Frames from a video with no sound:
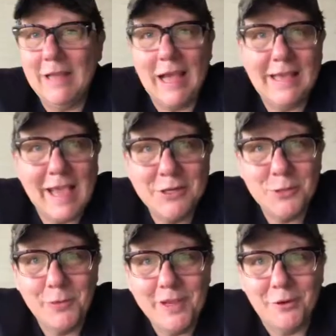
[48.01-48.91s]
I can't
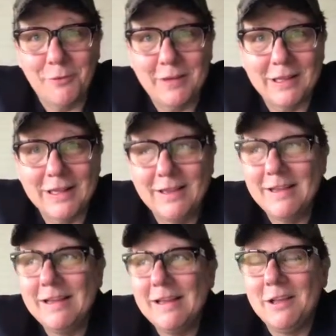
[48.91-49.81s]
do either, really.
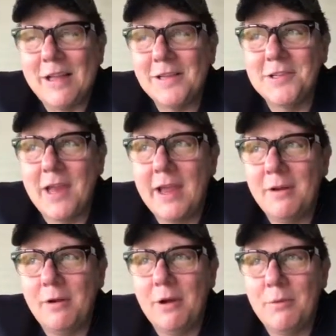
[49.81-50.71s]
Last
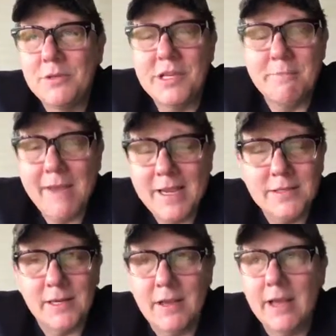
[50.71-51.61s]
night was an
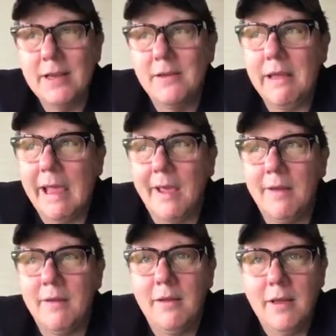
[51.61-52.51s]
amazing night,
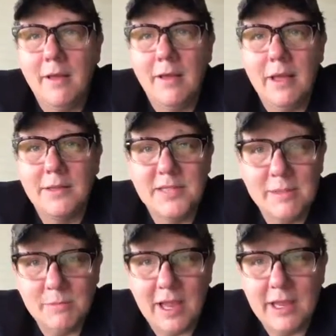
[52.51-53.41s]
and it
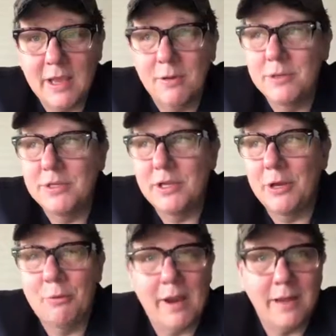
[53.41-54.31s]
seemed like it was
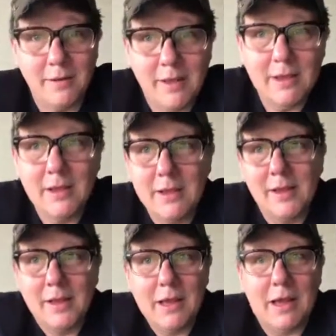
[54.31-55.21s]
a great
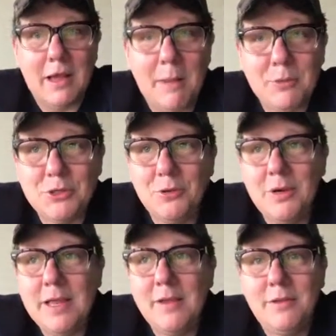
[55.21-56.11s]

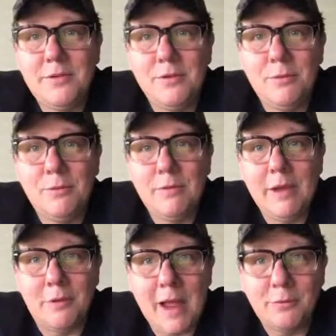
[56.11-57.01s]
opportunity to
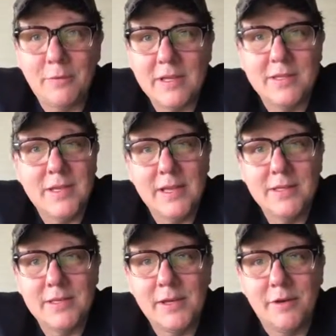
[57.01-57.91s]
interact with these
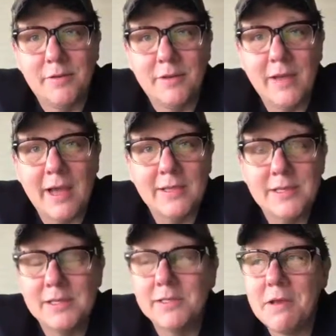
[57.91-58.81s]
kids here in the
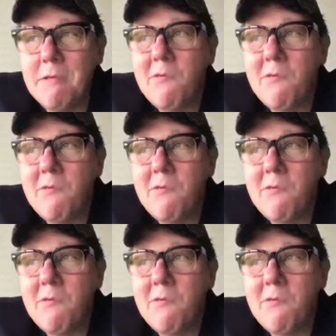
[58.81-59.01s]
diocese.